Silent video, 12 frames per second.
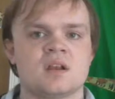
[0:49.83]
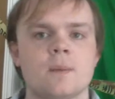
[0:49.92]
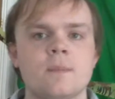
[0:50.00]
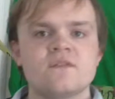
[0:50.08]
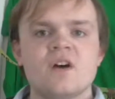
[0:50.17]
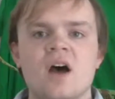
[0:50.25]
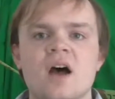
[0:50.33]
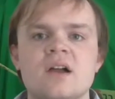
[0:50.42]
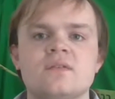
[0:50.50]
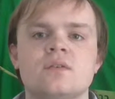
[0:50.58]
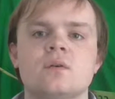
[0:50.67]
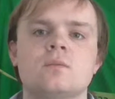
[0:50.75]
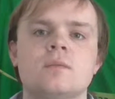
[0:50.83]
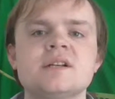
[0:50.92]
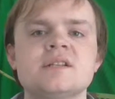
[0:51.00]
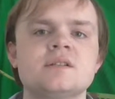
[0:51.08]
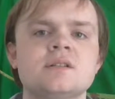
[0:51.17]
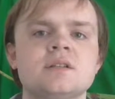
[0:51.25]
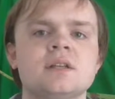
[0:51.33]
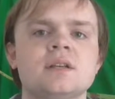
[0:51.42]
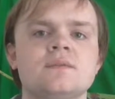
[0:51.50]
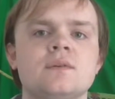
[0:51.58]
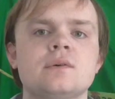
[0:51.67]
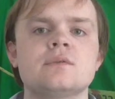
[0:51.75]
Number 5, Resident
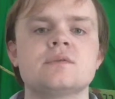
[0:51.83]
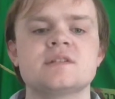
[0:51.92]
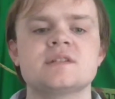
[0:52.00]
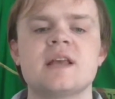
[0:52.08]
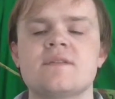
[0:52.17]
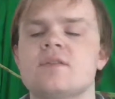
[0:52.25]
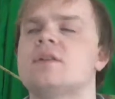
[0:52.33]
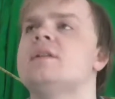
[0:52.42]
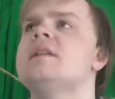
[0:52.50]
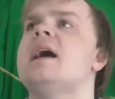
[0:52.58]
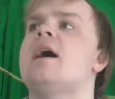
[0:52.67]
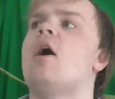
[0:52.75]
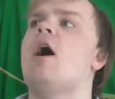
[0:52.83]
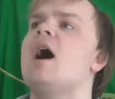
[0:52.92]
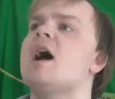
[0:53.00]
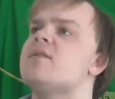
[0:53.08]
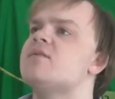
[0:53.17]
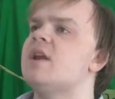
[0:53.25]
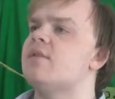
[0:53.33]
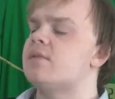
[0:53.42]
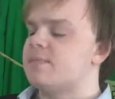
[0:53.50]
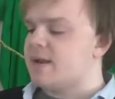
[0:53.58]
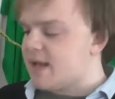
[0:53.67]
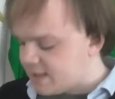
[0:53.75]
Evil 7. Now, I have never
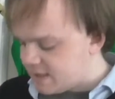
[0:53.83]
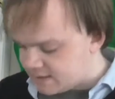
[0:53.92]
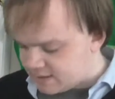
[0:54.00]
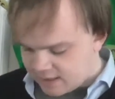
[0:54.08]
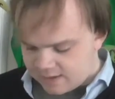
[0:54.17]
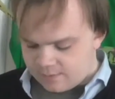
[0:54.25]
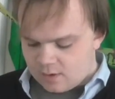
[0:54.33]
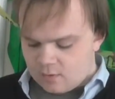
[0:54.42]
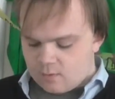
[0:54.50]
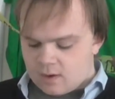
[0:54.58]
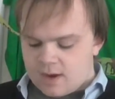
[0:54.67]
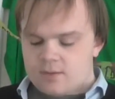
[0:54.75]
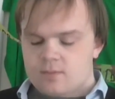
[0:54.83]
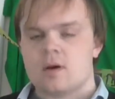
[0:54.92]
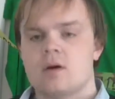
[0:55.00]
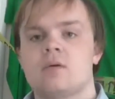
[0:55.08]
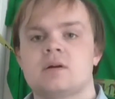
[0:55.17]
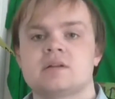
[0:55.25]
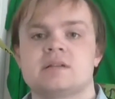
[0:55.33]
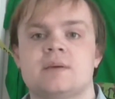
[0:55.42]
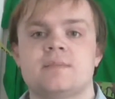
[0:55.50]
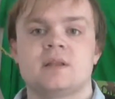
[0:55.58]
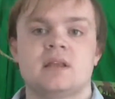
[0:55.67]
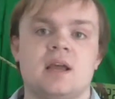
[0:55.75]
played this game. Why? Well, because
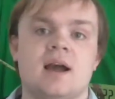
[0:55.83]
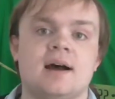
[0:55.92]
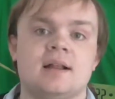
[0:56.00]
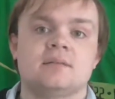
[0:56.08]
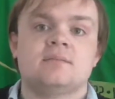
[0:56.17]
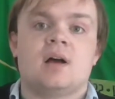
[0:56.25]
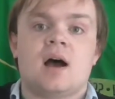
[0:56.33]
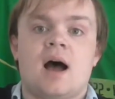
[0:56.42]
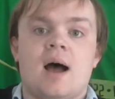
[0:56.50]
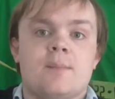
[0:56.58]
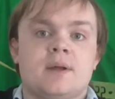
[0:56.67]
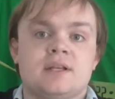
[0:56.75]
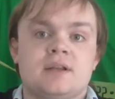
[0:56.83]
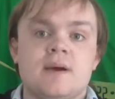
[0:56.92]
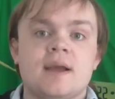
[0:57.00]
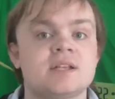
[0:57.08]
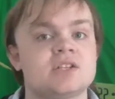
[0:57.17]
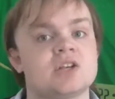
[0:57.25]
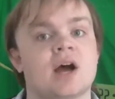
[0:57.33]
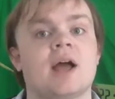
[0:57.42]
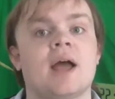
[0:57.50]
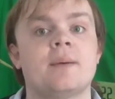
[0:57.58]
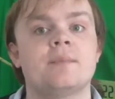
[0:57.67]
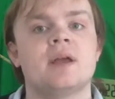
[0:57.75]
I'm the un I'm underage,
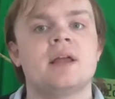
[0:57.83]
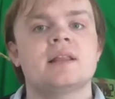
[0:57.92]
I am.